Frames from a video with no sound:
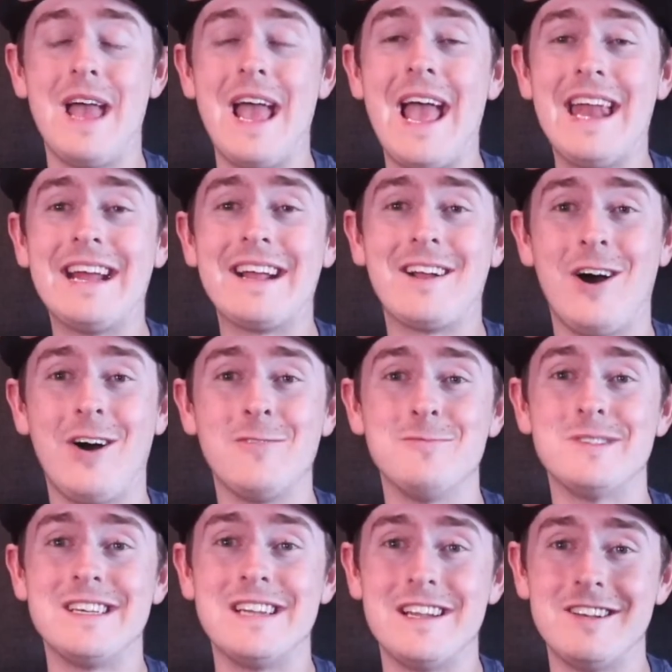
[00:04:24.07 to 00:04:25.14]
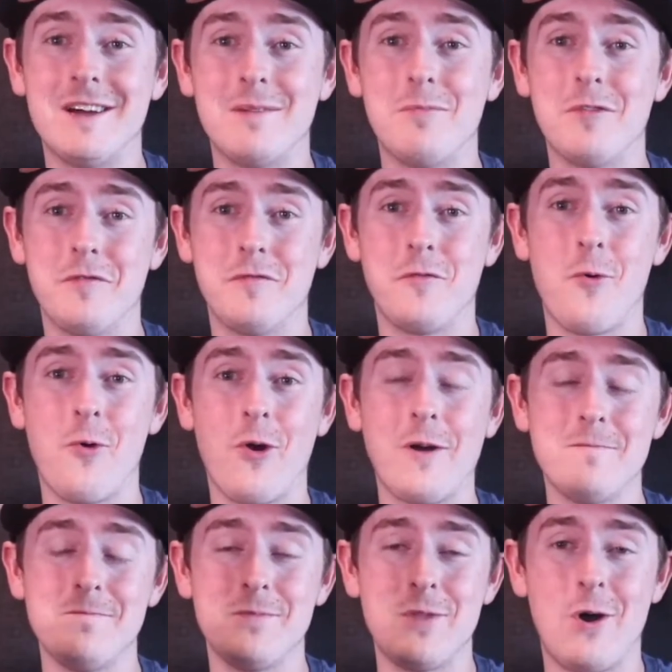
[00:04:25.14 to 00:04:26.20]
And it comes in at number
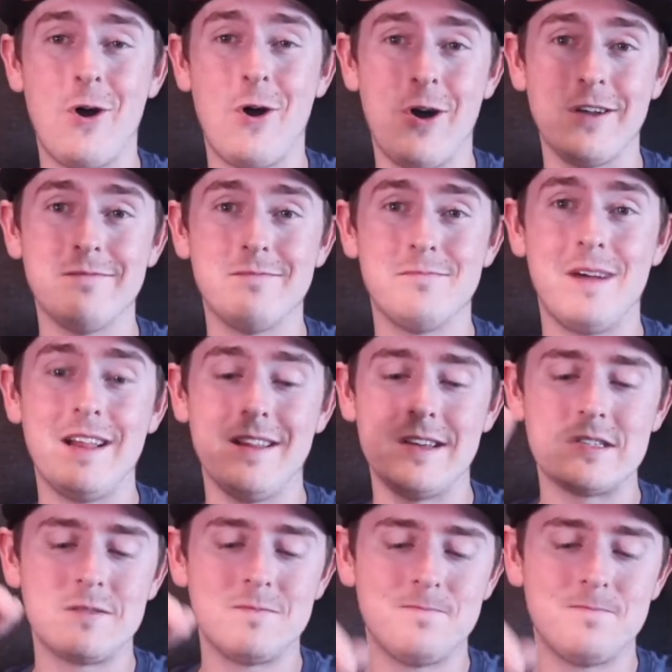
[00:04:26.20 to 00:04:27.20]
four on my list.